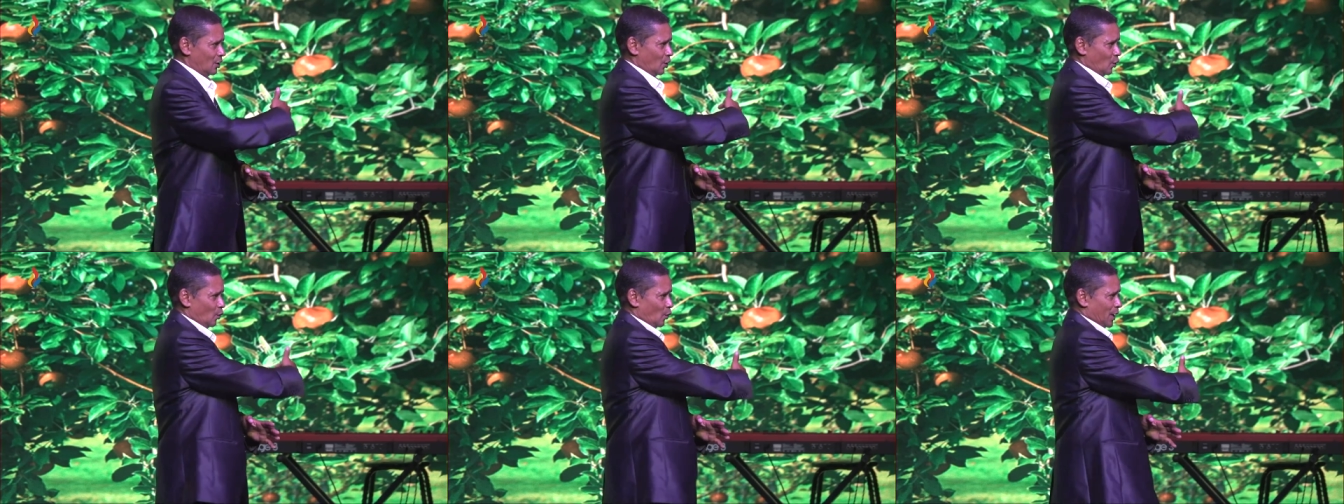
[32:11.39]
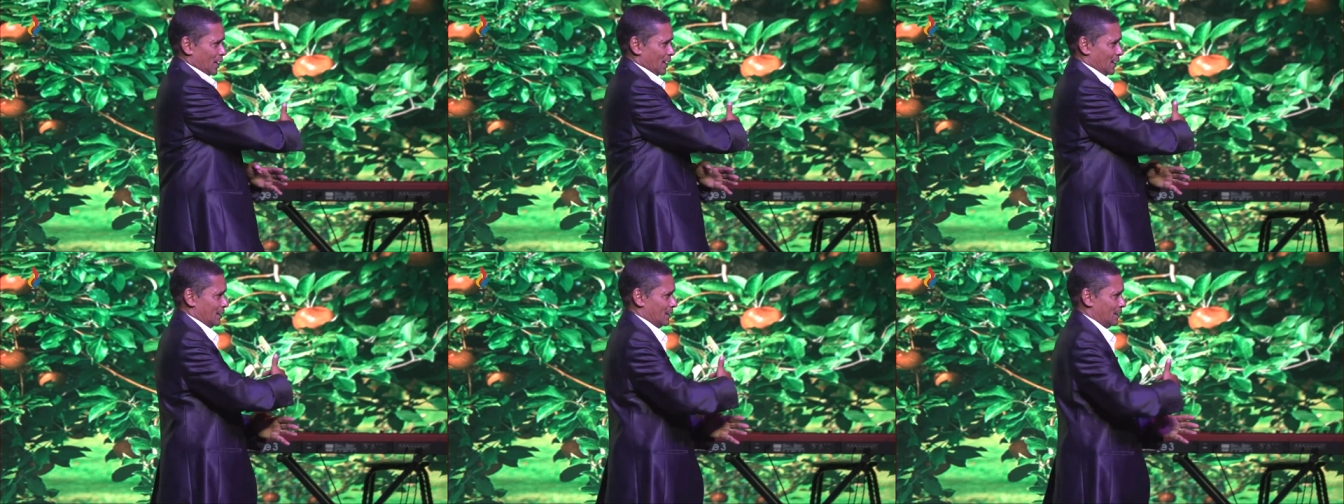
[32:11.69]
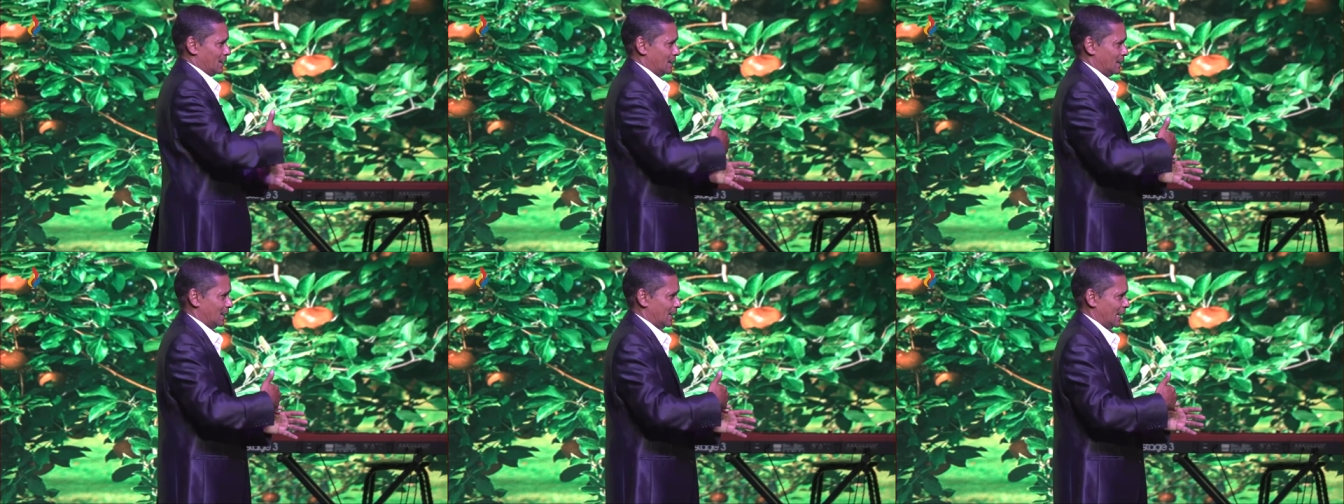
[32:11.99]

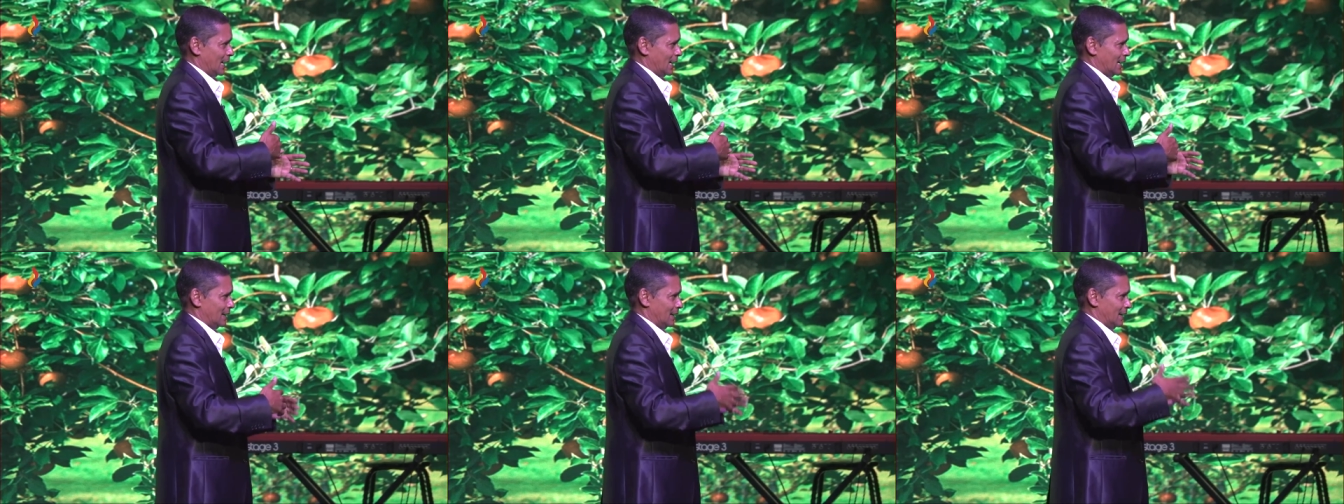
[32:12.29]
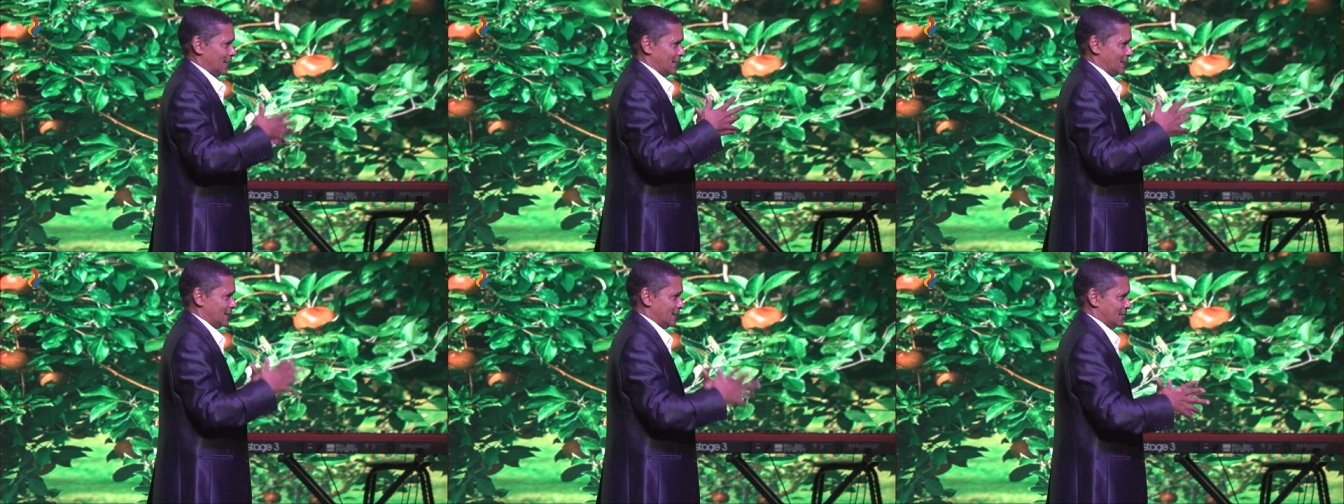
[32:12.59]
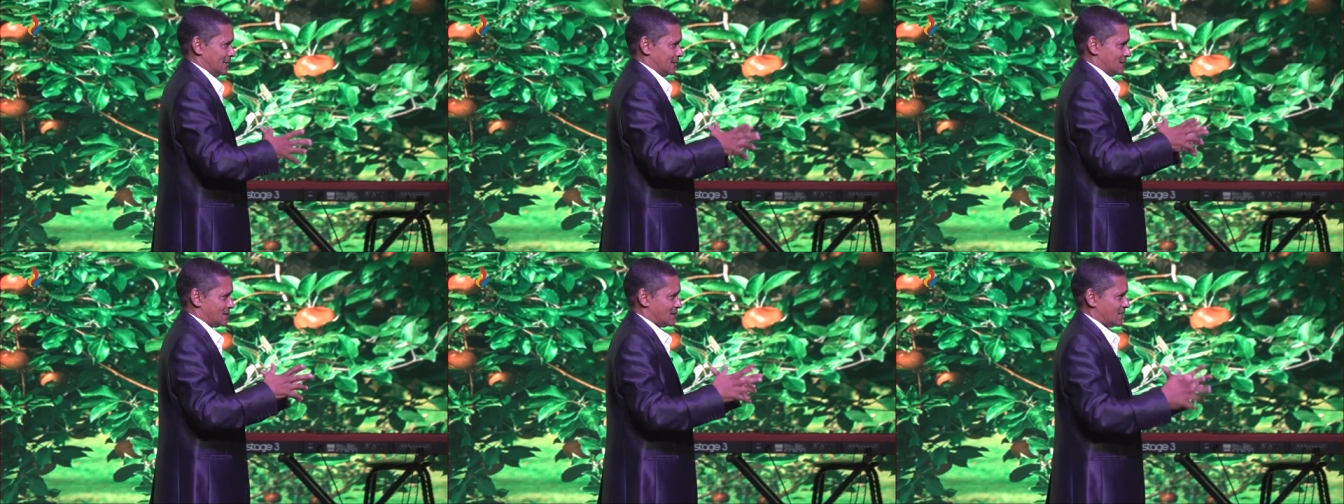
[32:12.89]
when a lady
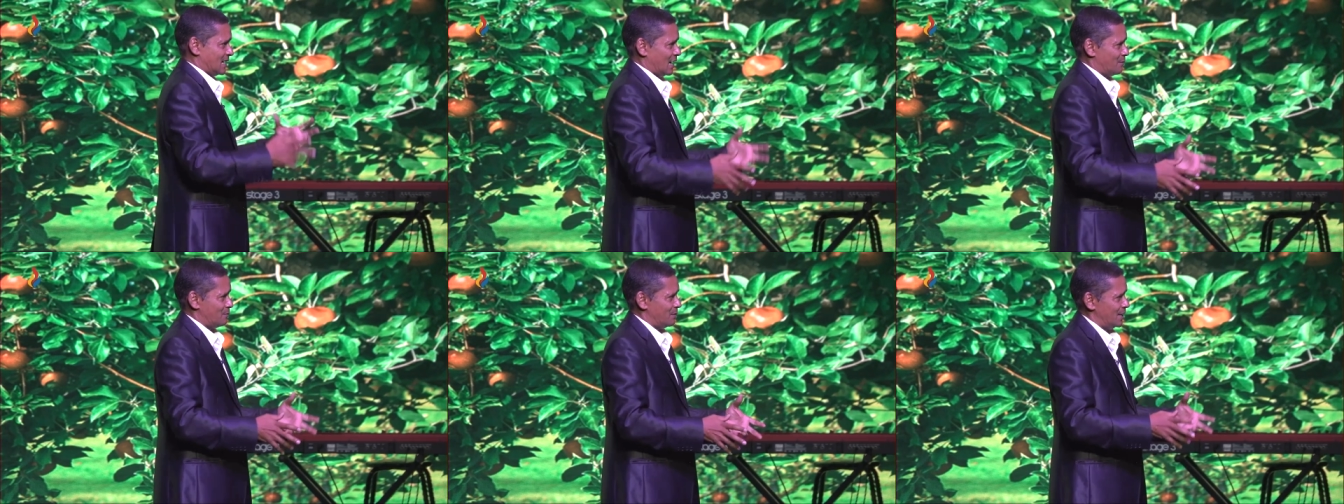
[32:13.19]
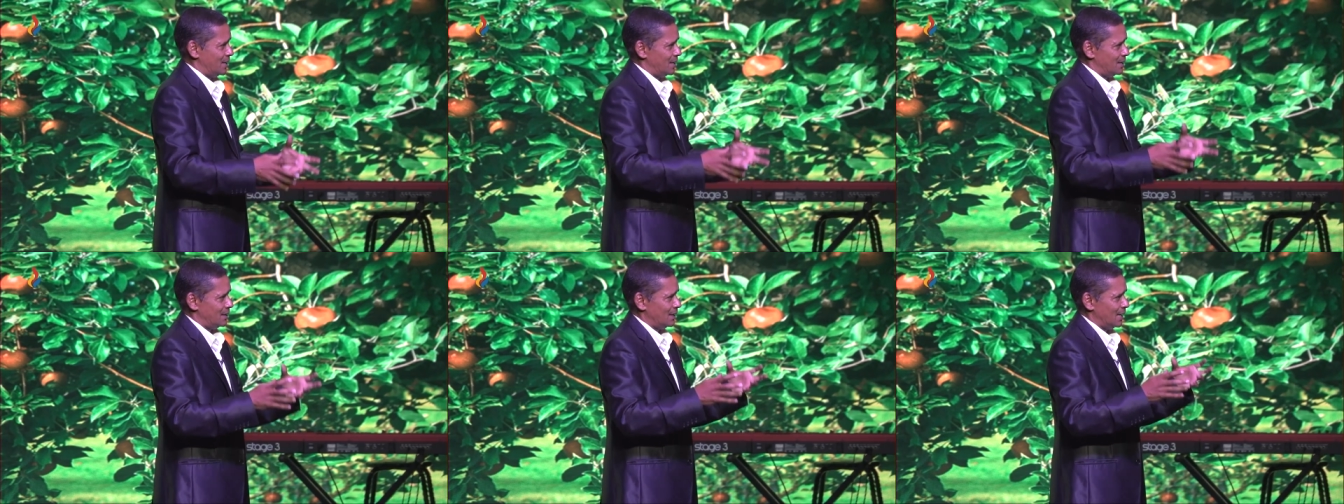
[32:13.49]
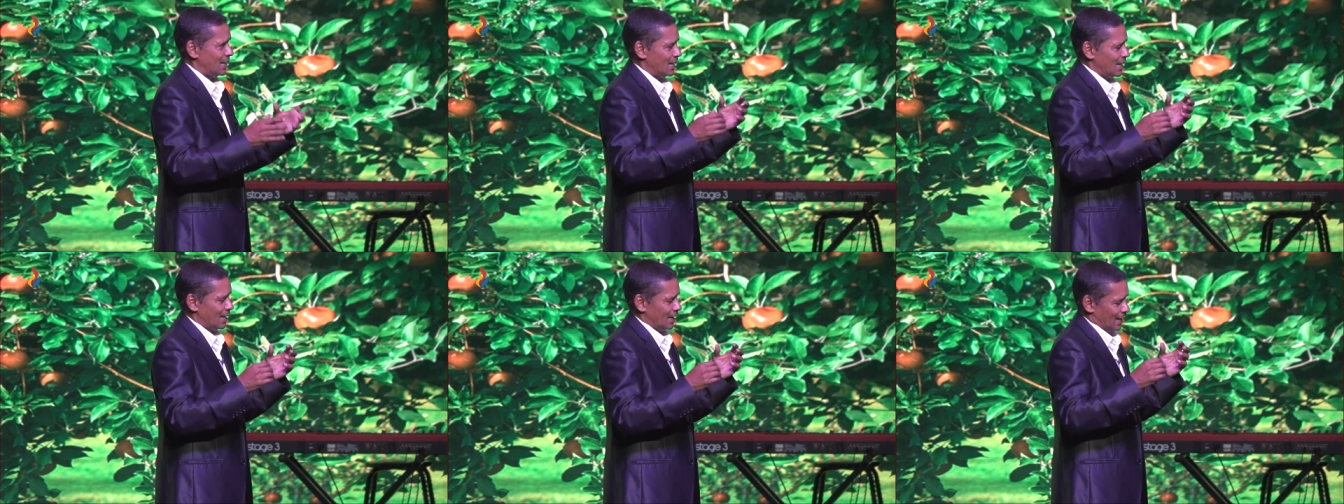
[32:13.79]
has come in